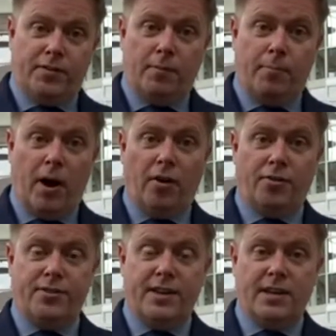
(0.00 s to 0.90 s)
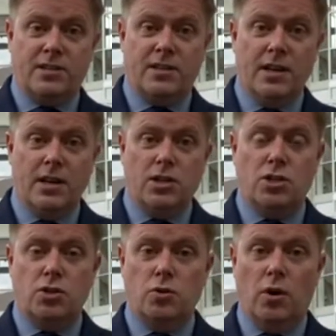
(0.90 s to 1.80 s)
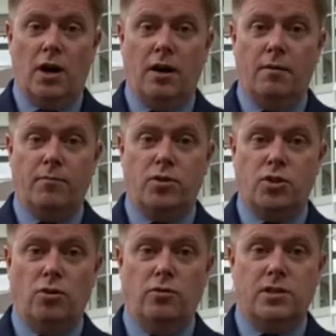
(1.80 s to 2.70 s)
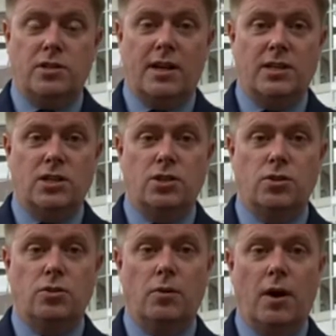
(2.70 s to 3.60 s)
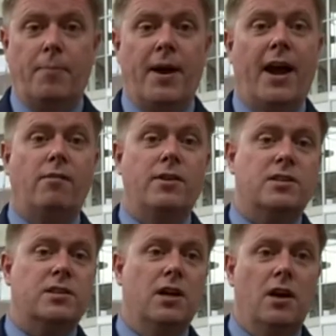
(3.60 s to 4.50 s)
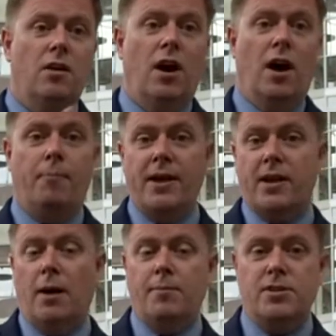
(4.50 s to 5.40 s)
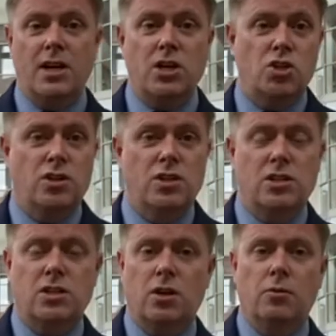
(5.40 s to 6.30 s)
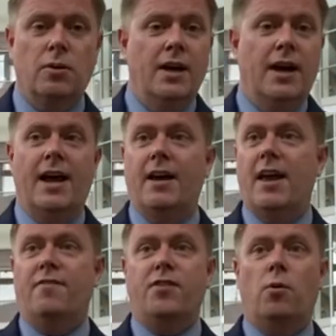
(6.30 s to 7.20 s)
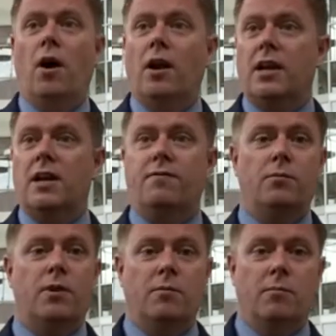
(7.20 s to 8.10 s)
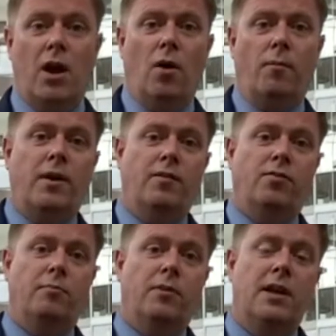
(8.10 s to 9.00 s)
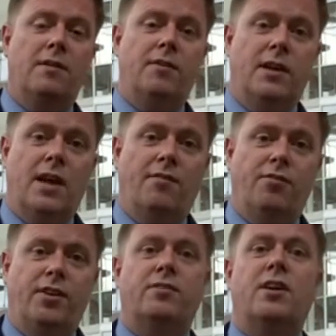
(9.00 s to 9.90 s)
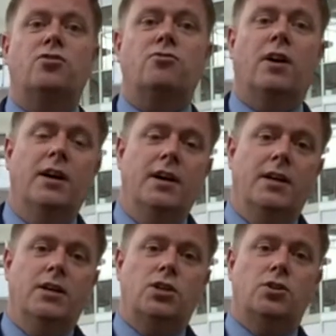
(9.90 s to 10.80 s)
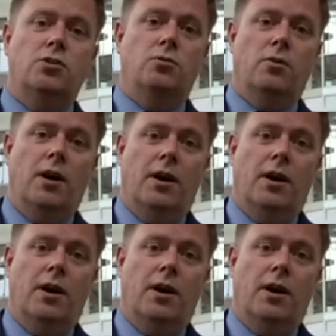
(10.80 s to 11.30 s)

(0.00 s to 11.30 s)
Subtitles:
pass things to students and to parents, pick-up stations. So if you are leaving, we can help give some leaving gifts, etc. to